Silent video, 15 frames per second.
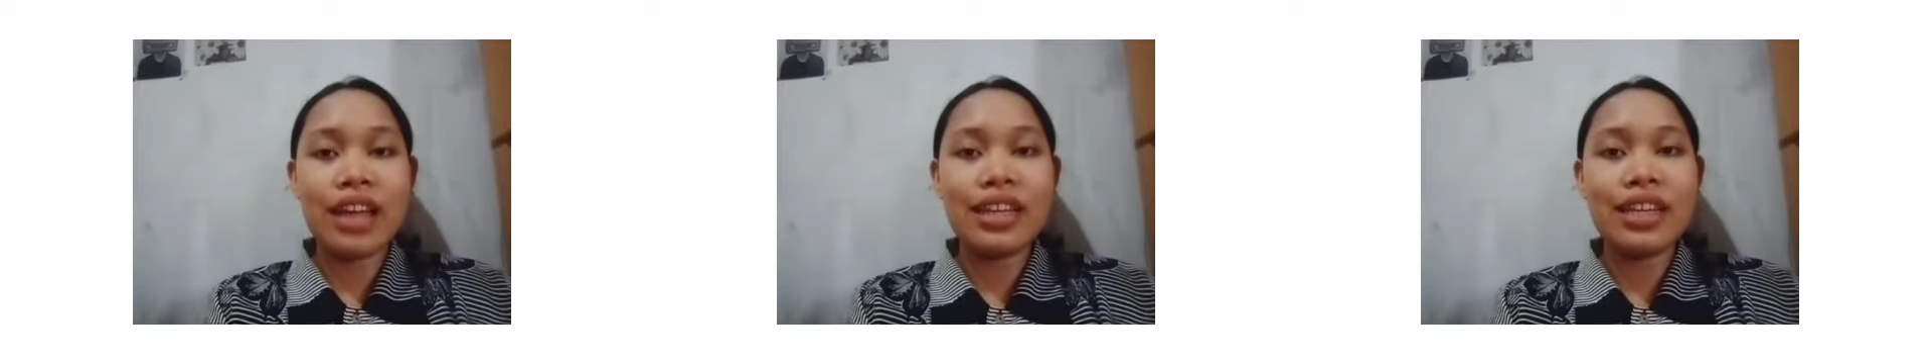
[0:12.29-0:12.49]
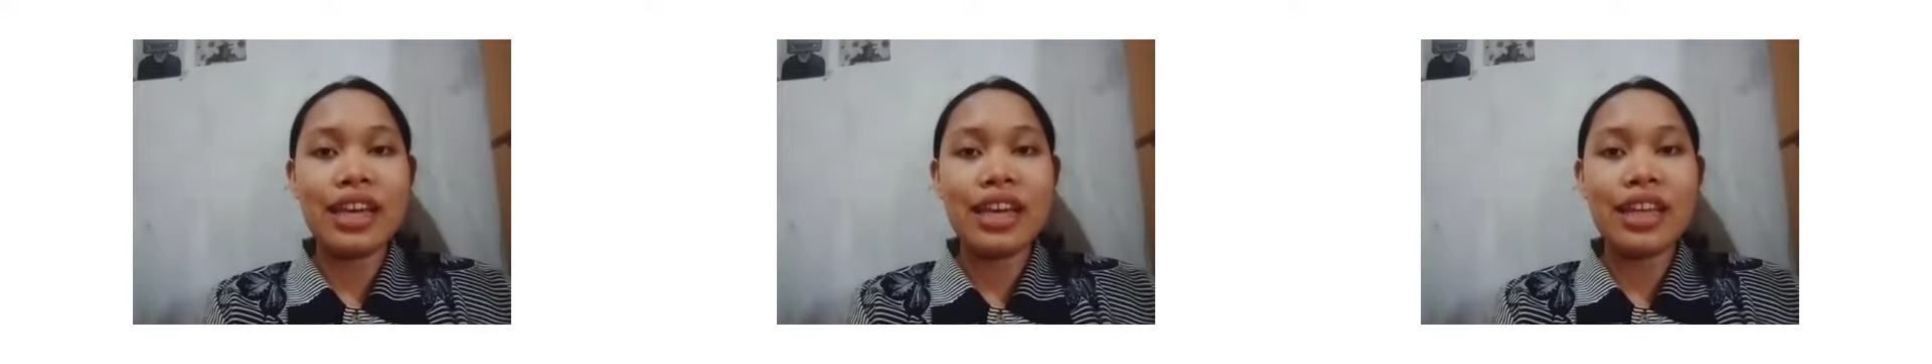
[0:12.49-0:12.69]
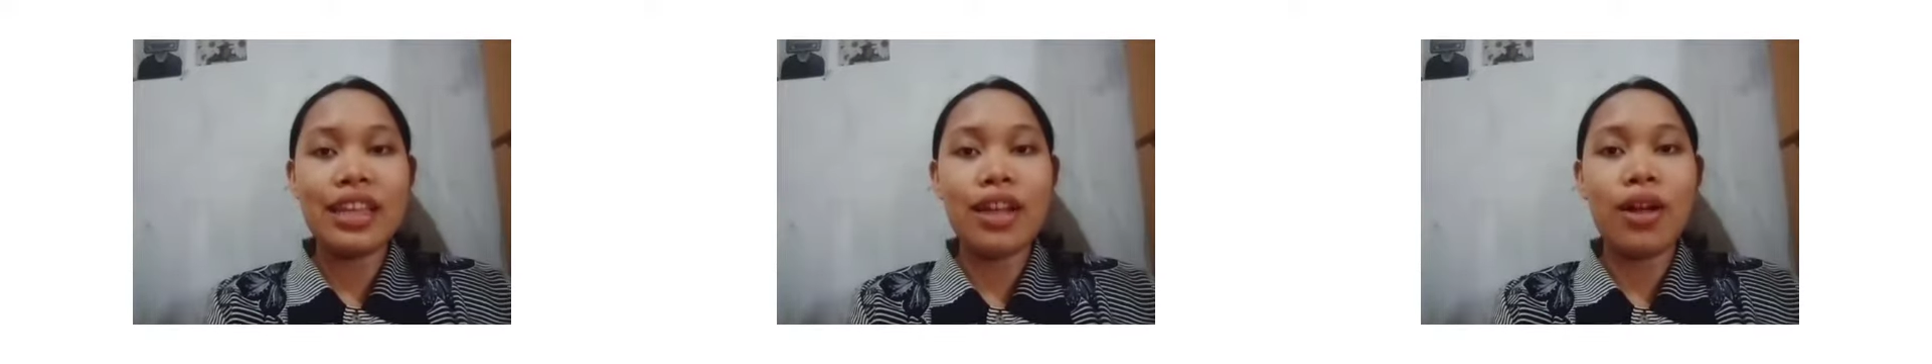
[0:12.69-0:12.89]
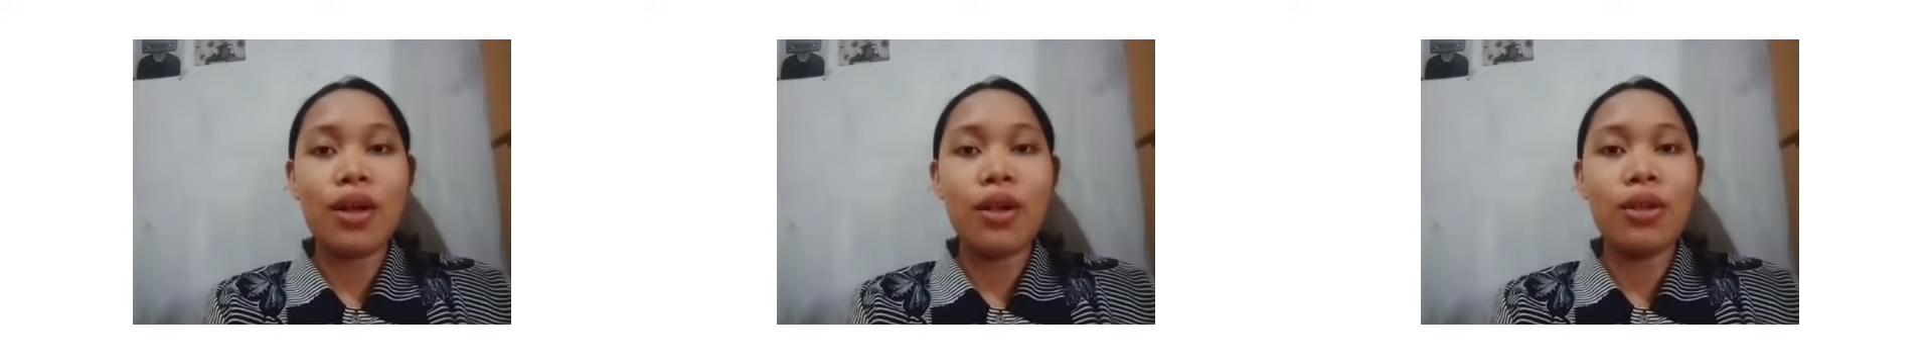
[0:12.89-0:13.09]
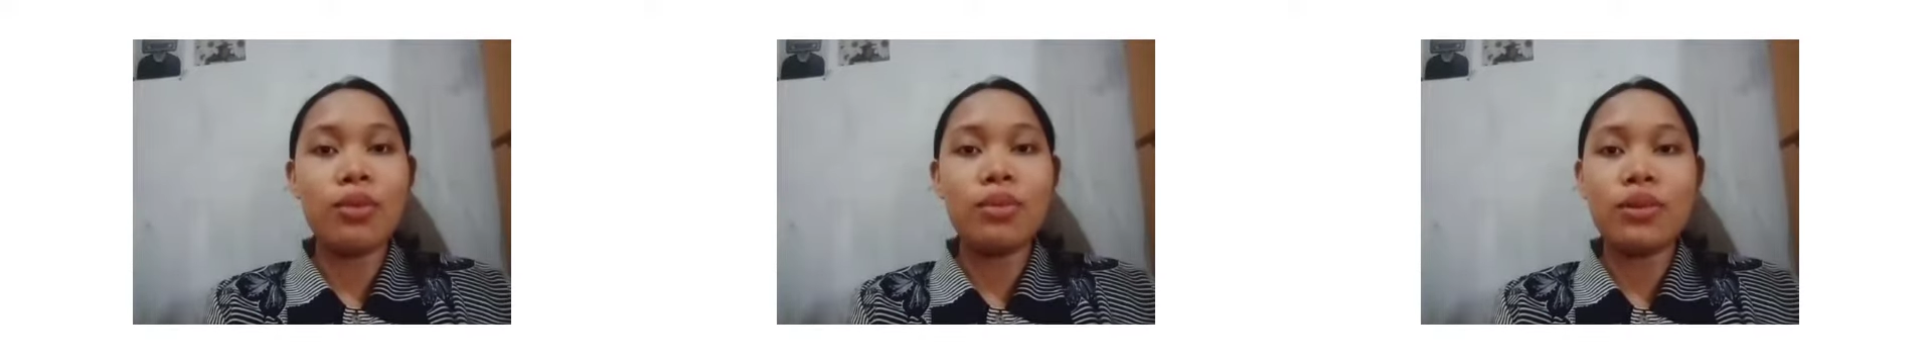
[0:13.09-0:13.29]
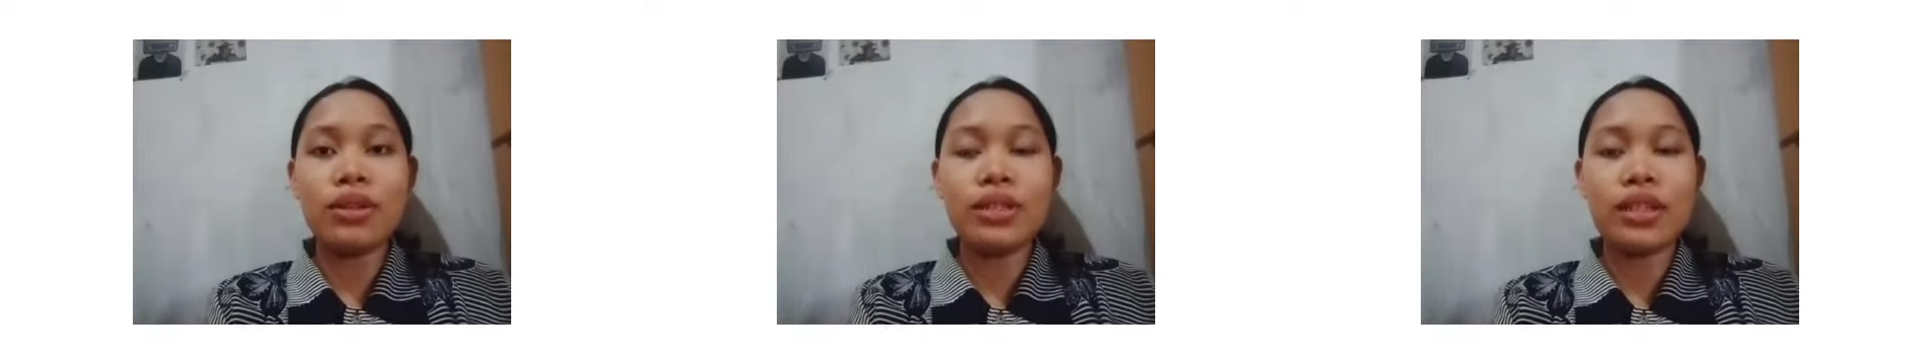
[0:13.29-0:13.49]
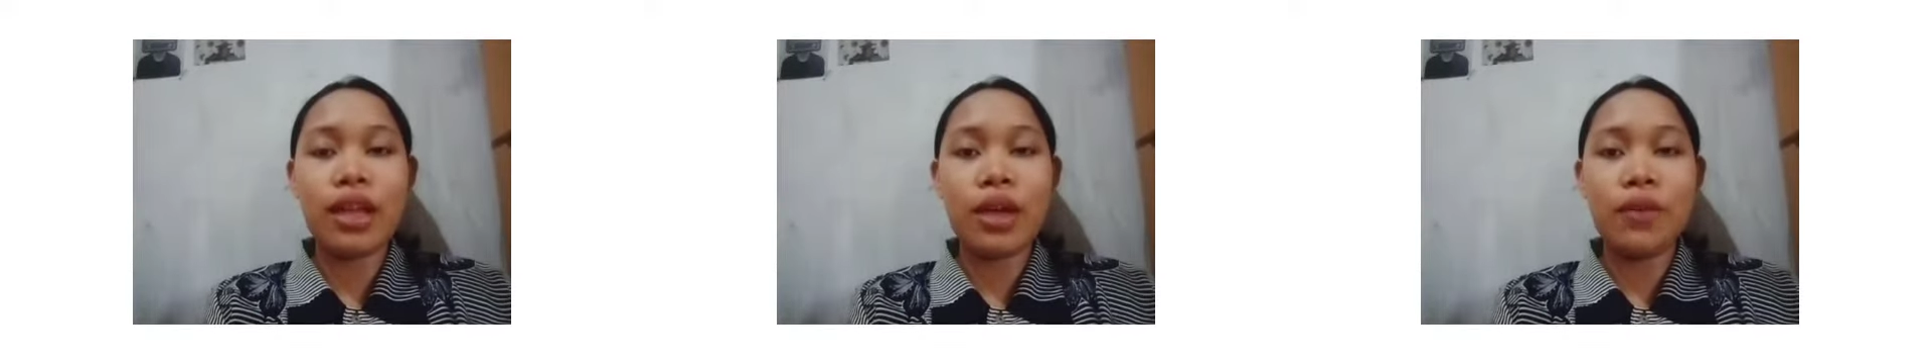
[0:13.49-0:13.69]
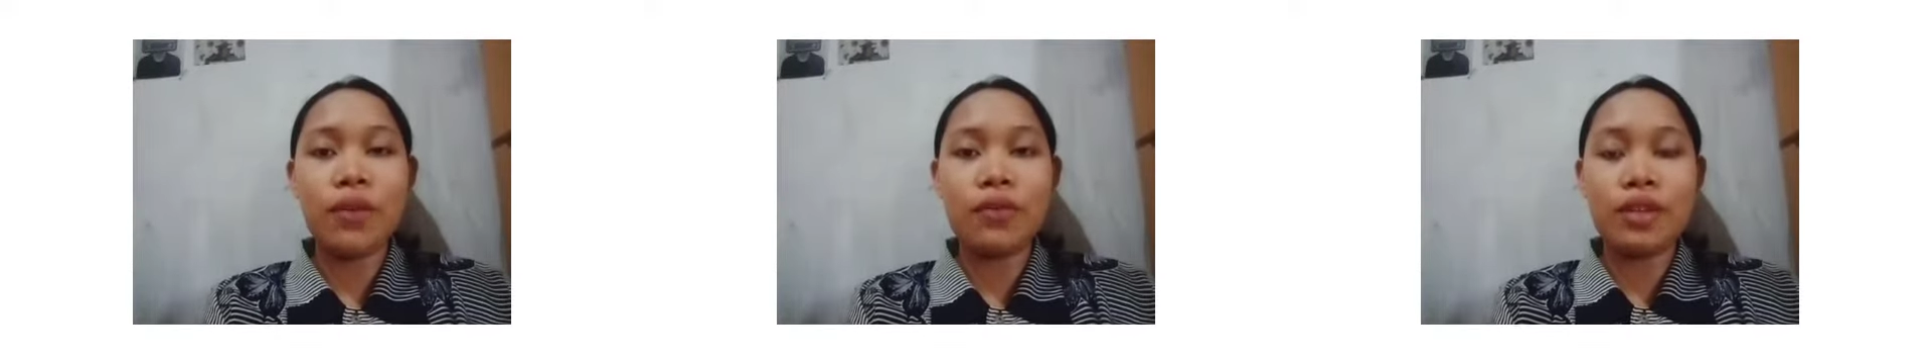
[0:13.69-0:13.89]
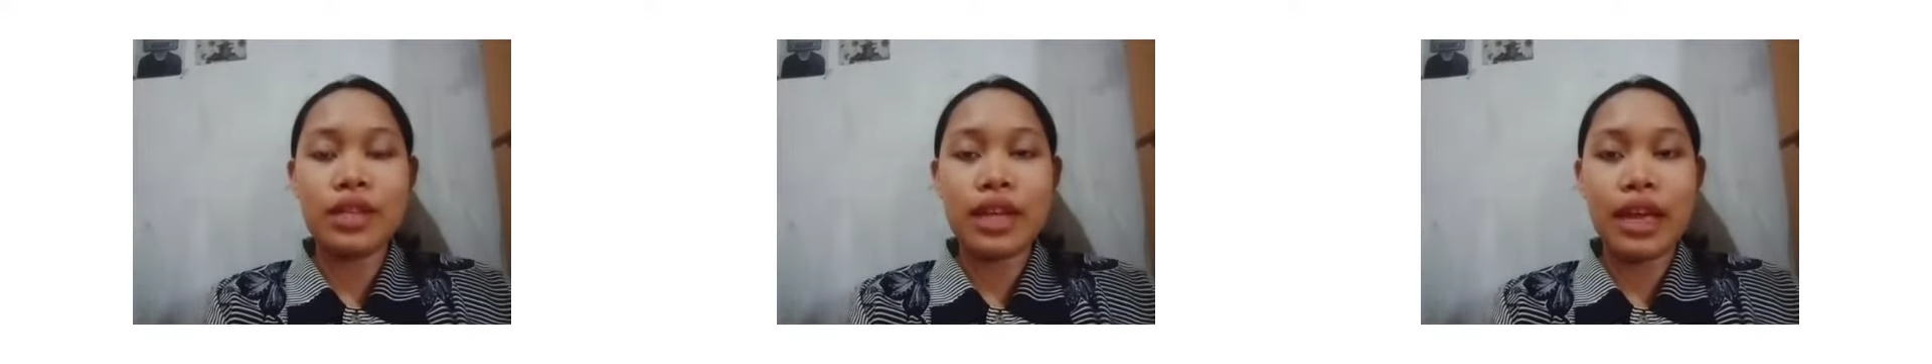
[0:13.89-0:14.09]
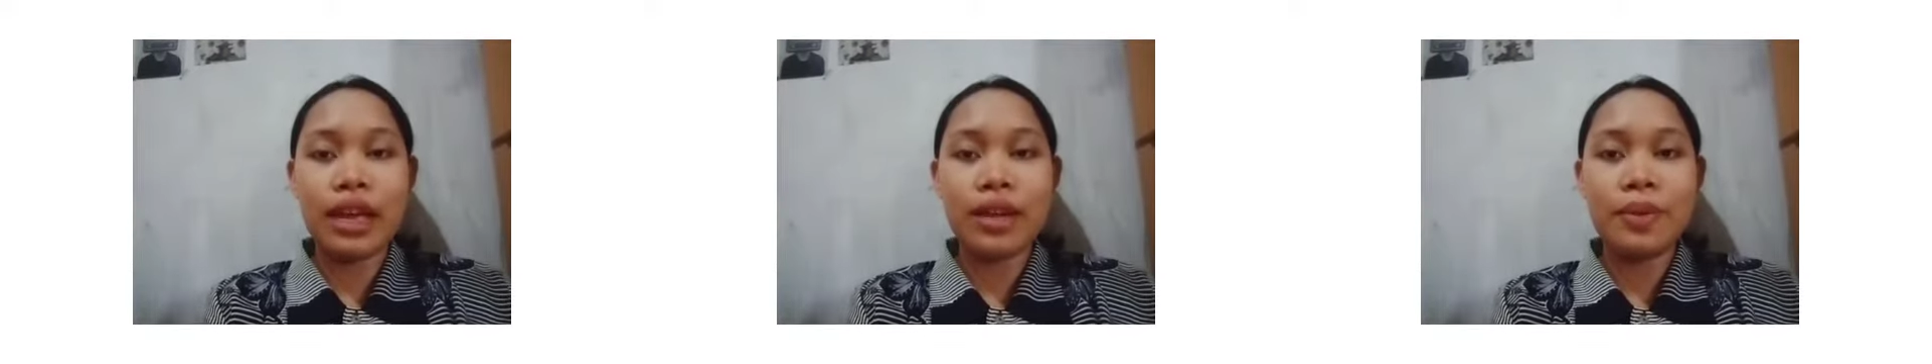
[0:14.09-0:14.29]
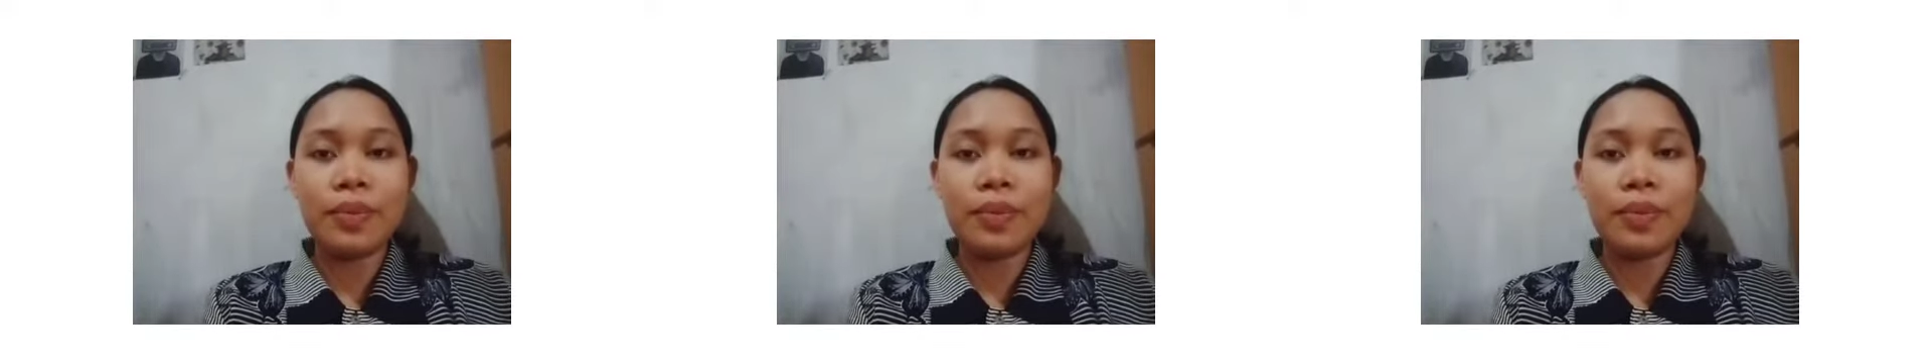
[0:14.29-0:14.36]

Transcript: I get almost every day.